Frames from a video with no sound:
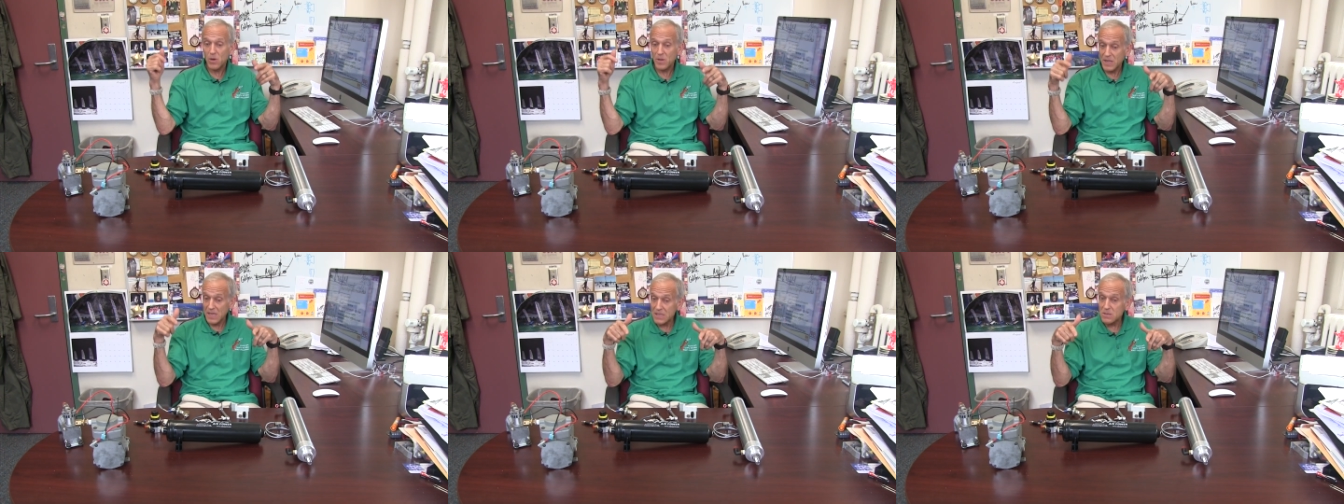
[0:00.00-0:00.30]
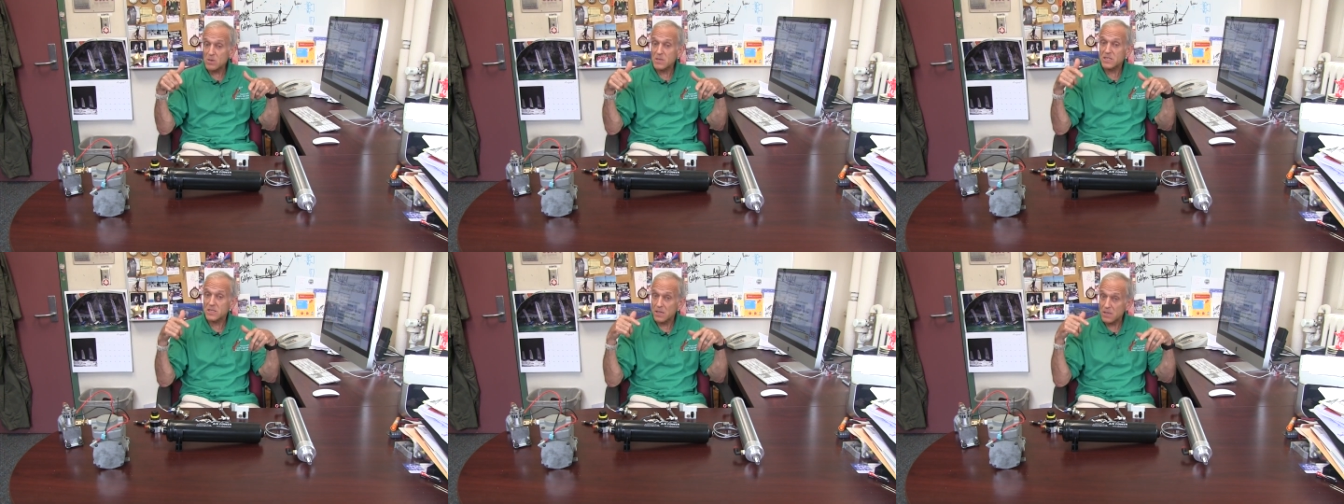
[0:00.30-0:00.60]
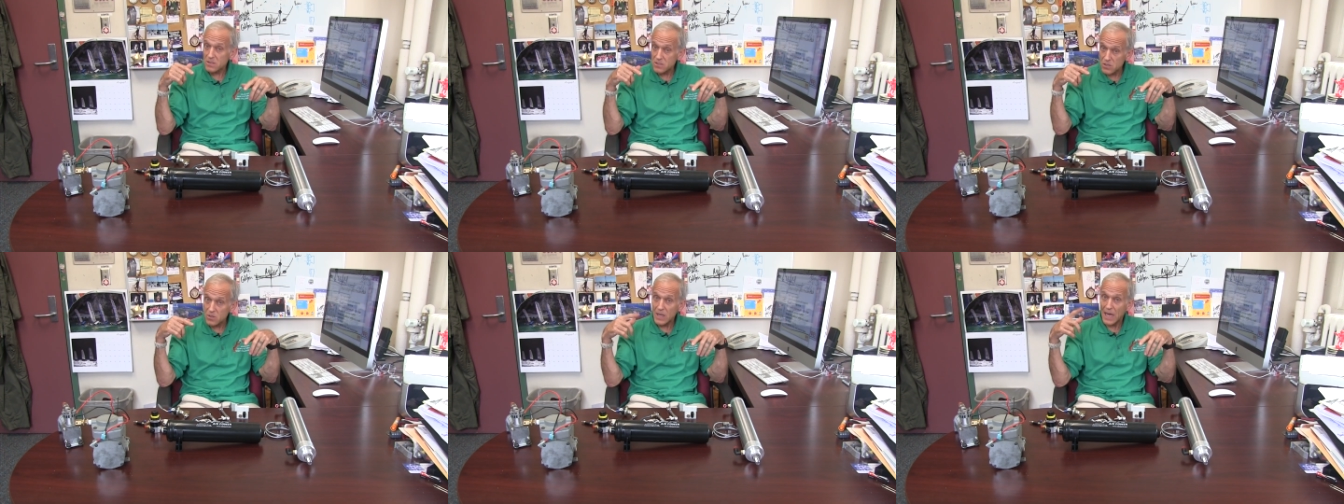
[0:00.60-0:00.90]
well, these will
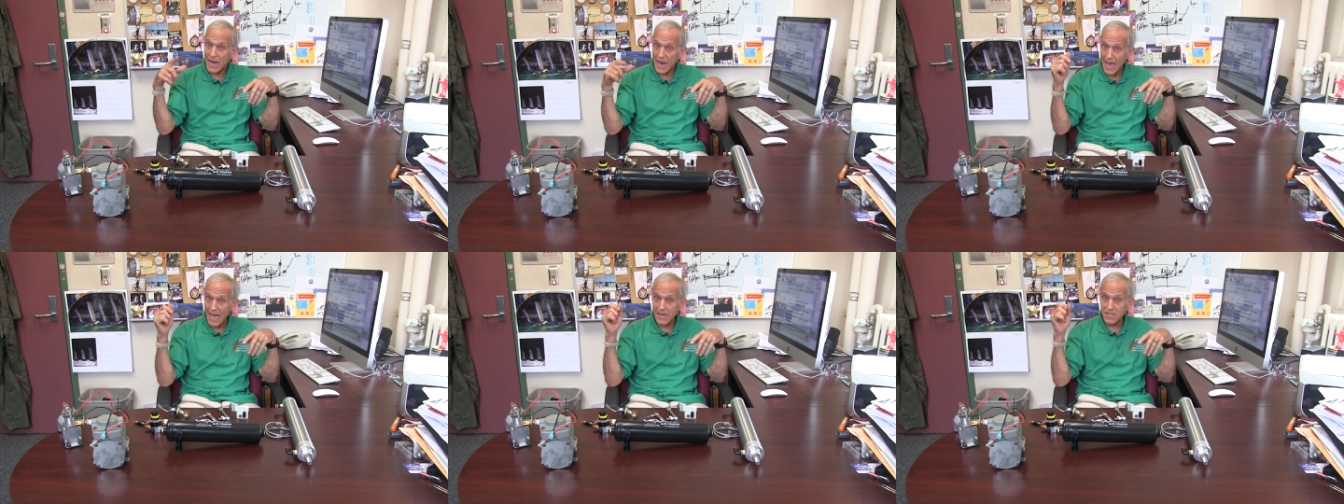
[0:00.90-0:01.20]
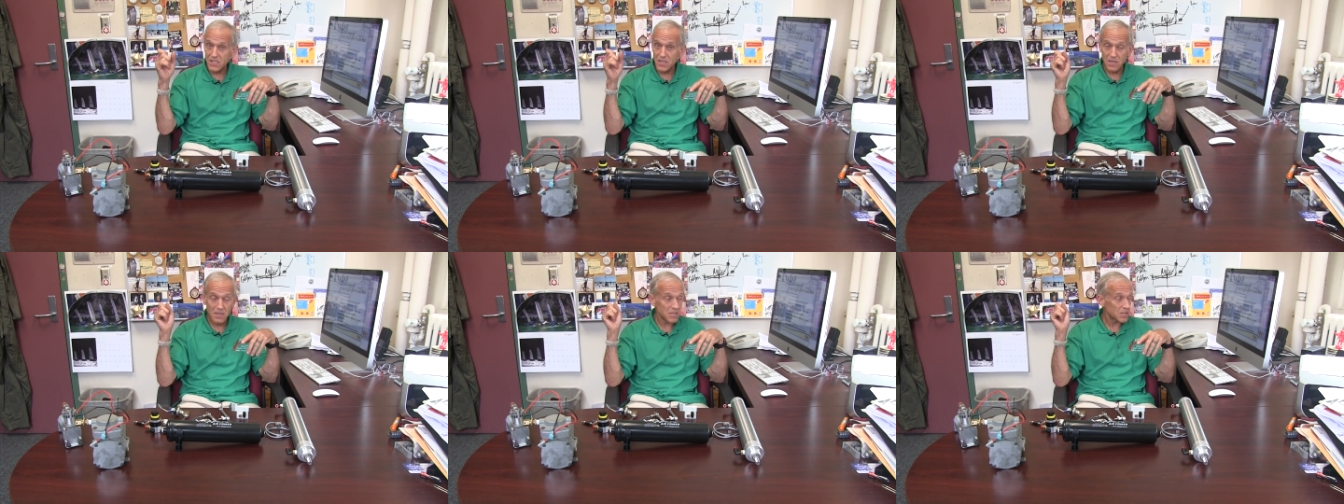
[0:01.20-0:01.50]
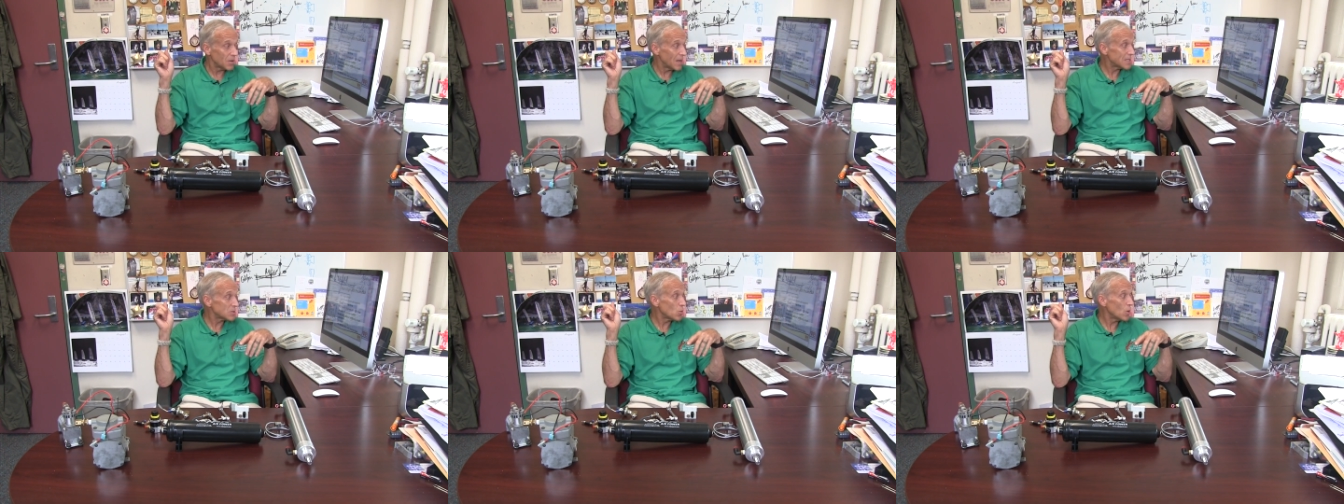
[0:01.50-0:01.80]
still do that action.
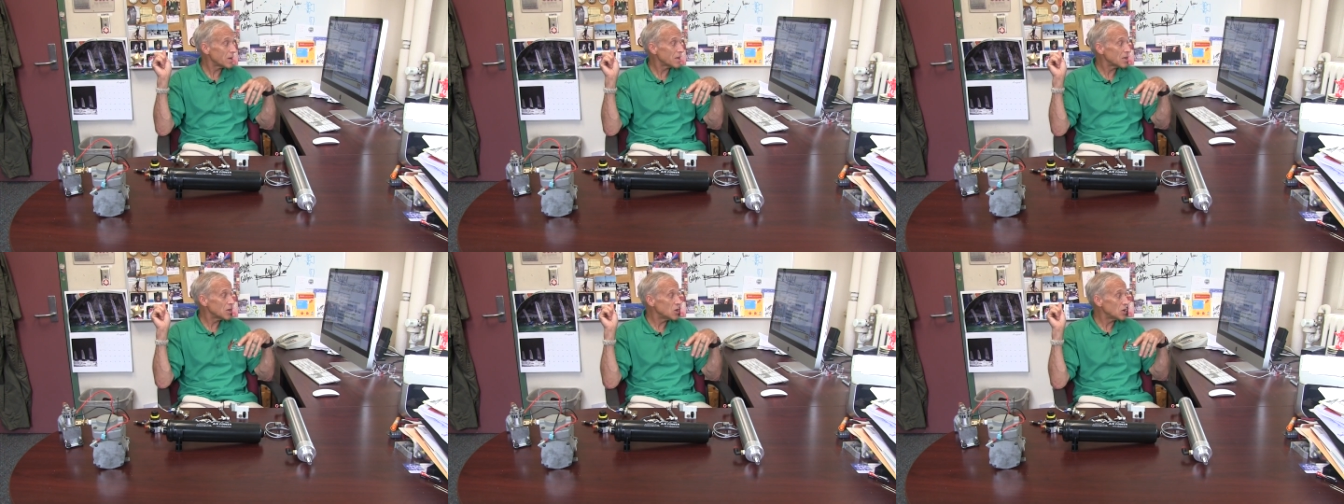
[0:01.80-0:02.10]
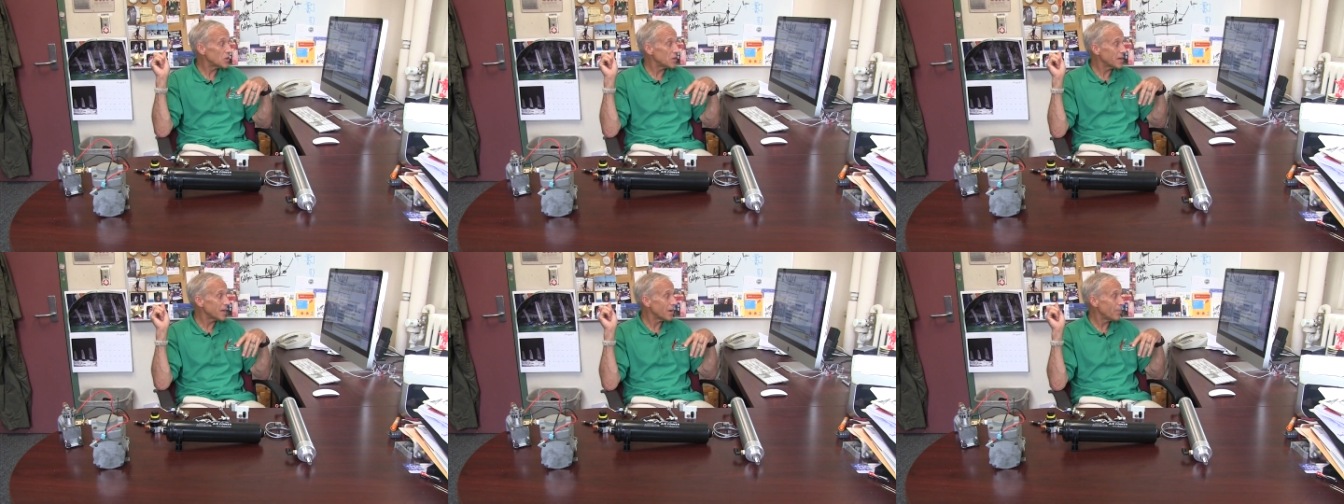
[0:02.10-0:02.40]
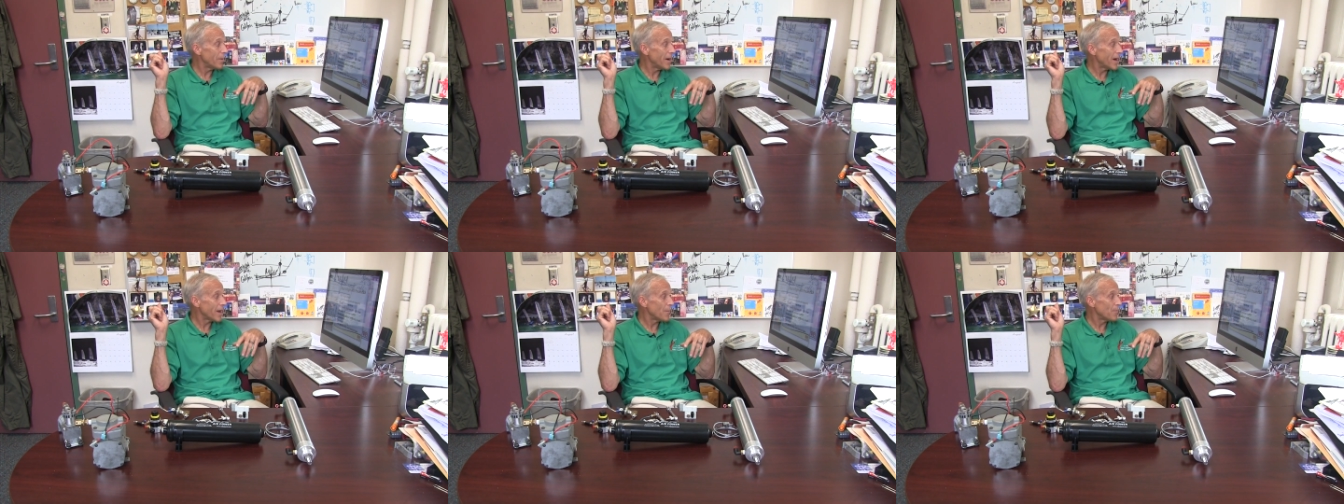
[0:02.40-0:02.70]
So that's one good thing
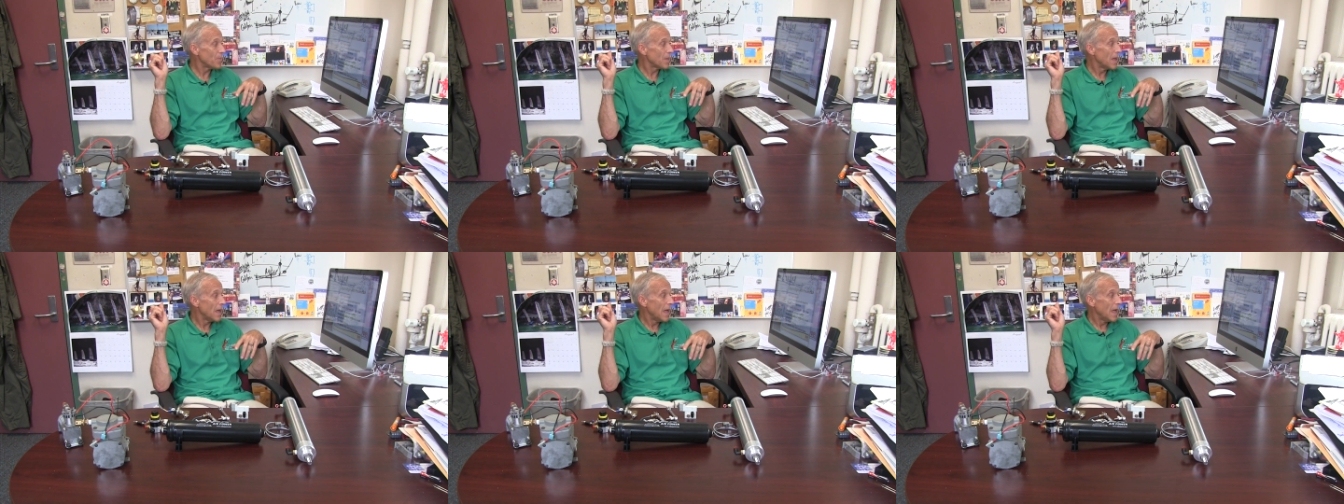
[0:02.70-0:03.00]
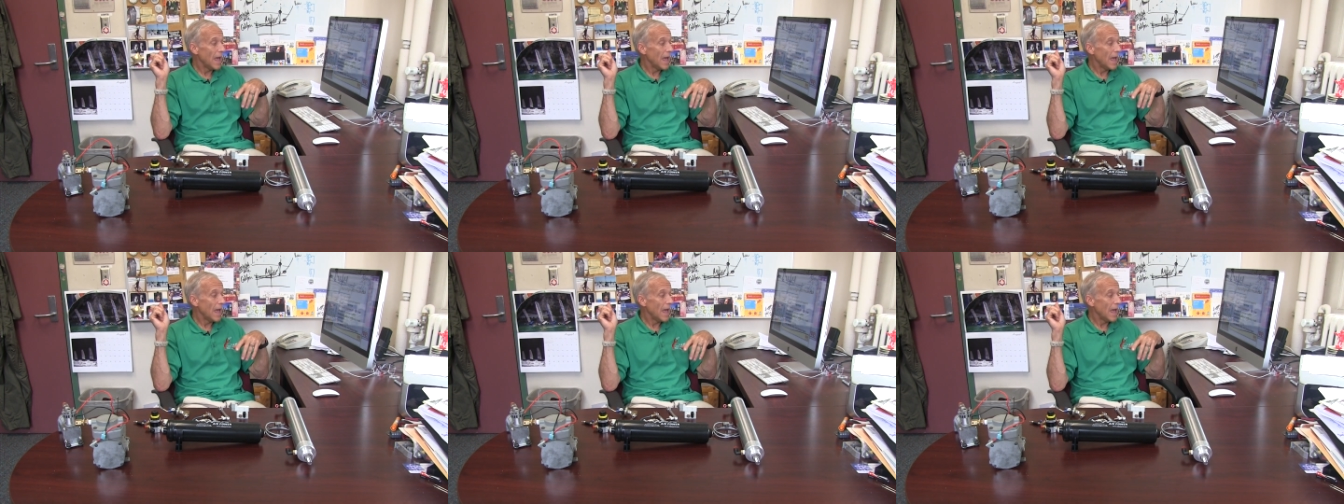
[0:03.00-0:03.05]
about them.